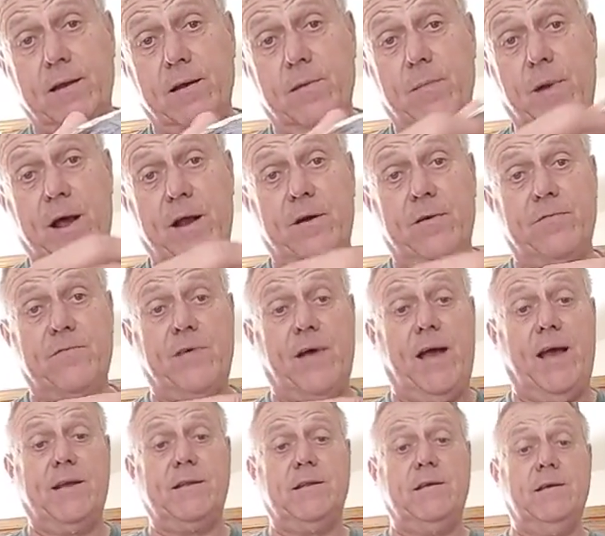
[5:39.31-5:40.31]
Matter of
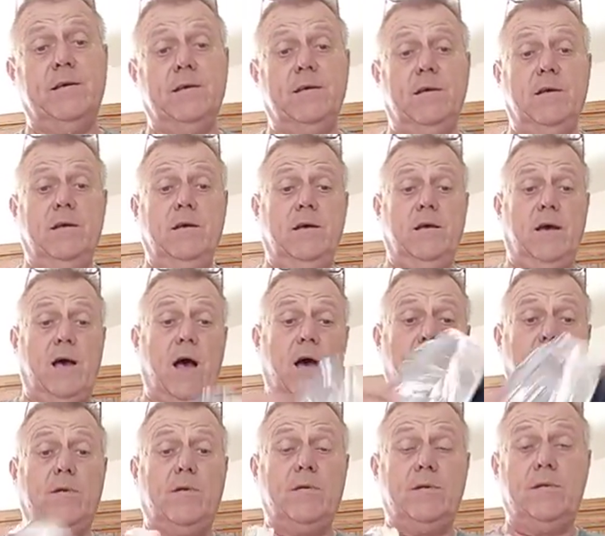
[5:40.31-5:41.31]
fact, I
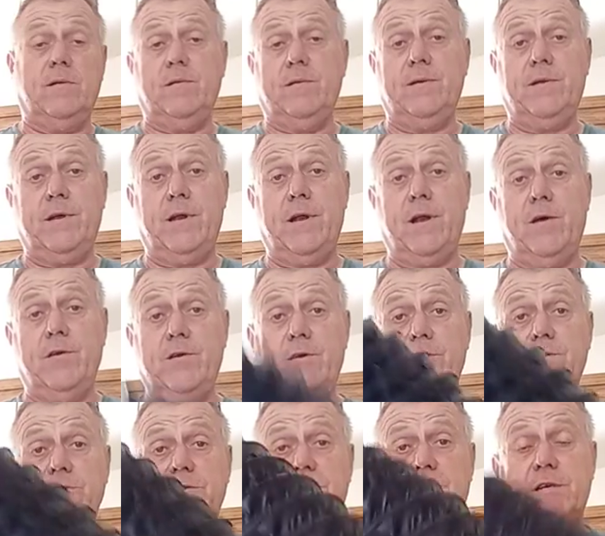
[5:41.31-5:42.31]
would, you know,
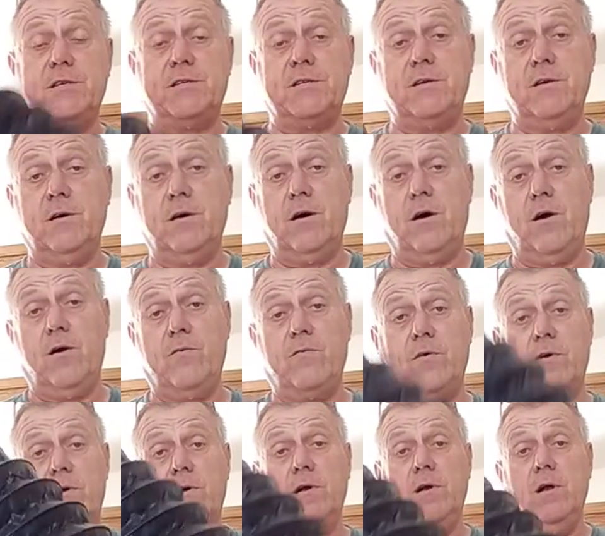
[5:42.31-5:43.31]
use this
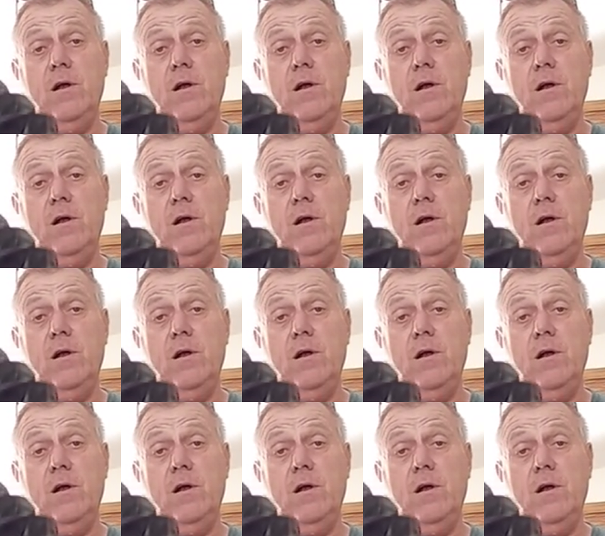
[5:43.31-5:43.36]
over